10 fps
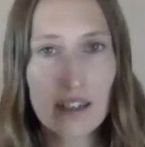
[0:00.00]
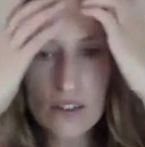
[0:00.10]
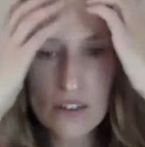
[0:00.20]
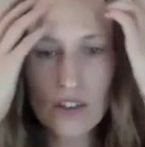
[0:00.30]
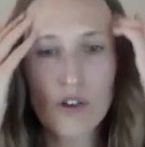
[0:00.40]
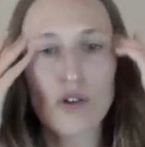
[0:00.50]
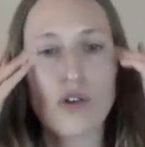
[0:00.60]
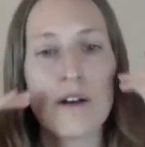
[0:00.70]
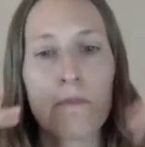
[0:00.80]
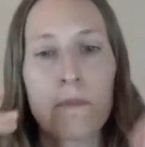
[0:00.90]

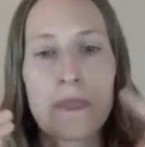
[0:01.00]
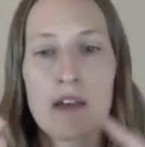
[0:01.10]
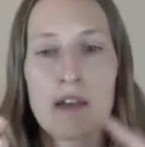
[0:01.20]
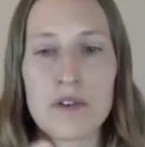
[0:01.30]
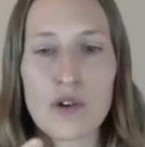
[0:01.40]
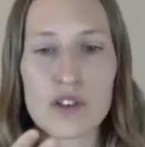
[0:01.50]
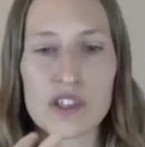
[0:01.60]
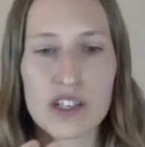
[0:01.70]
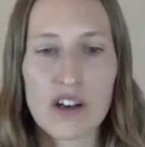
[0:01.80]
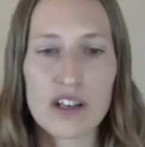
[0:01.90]
So I'm going to be
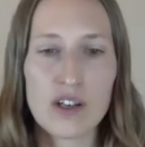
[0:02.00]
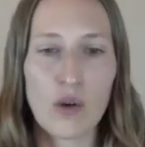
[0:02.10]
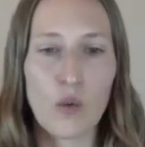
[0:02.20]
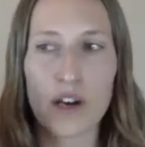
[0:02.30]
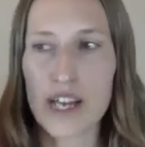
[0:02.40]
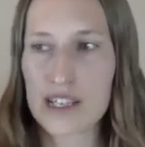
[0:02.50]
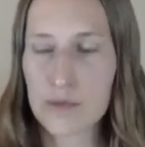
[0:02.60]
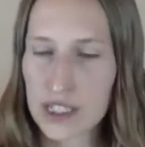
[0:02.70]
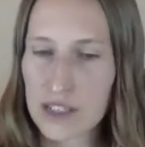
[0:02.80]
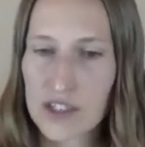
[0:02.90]
focusing on one
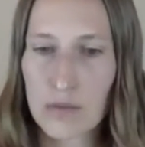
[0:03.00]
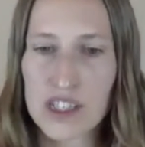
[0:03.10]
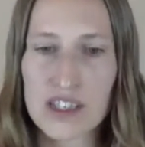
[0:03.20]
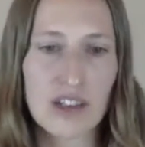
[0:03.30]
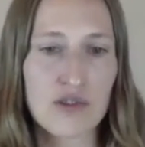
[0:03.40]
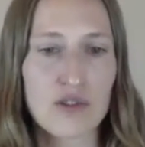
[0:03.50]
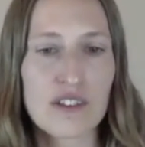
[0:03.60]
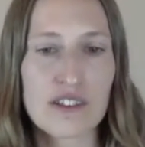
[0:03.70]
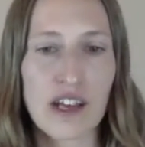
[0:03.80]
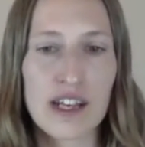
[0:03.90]
aspect of someone's natural
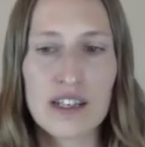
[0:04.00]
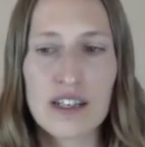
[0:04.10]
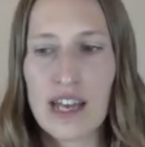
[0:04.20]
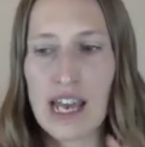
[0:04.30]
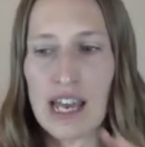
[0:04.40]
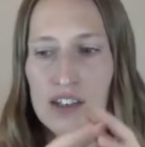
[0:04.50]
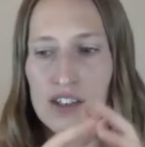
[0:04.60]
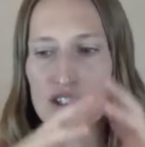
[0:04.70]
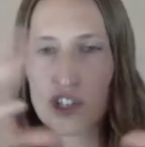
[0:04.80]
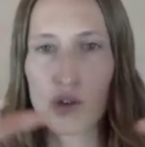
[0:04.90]
design and
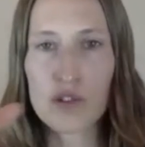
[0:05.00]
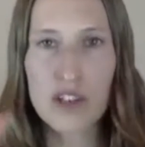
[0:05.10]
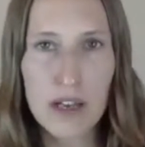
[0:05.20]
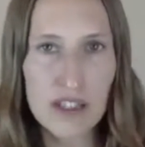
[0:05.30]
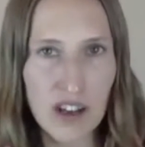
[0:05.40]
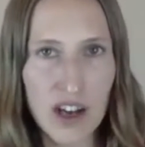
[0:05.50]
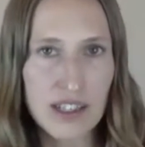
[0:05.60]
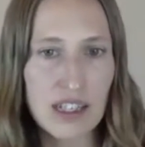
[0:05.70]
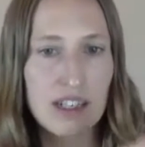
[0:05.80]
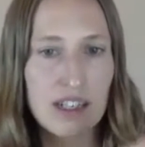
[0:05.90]
show them as a hot
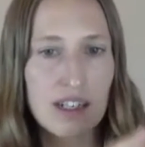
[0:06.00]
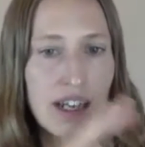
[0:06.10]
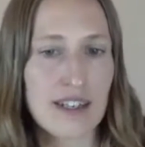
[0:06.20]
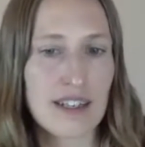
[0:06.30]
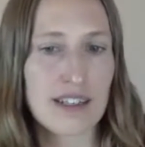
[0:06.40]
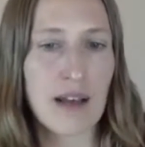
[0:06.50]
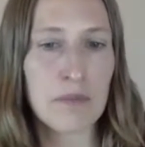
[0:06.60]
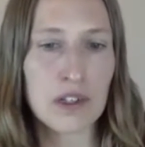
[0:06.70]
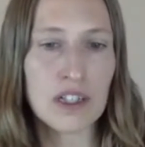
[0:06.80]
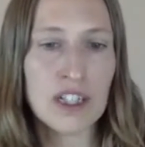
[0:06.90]
seat and as an
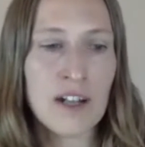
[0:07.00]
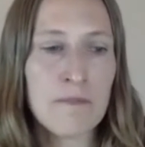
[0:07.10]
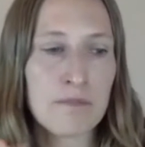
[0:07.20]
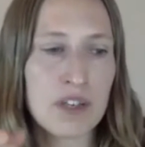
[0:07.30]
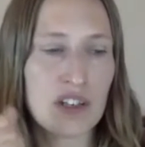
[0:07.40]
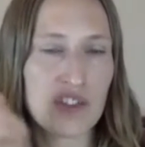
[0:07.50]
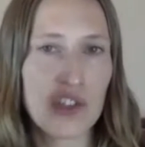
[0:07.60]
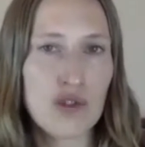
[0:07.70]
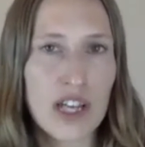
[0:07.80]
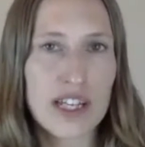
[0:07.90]
example, because
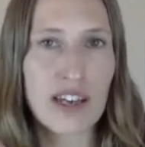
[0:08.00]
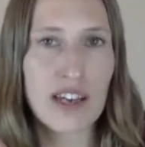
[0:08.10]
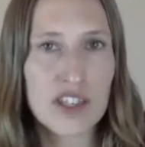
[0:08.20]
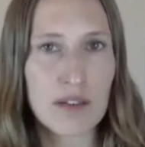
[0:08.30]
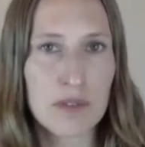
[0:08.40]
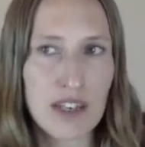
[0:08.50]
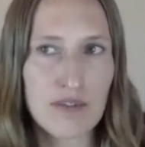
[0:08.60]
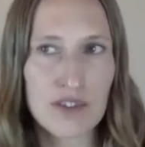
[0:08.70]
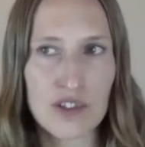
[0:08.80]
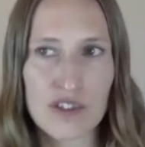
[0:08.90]
you likely have some
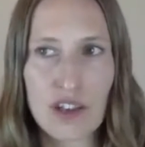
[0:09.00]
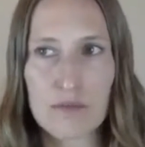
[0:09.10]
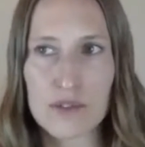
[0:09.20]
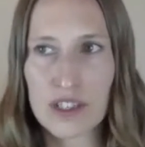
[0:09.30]
gifts or some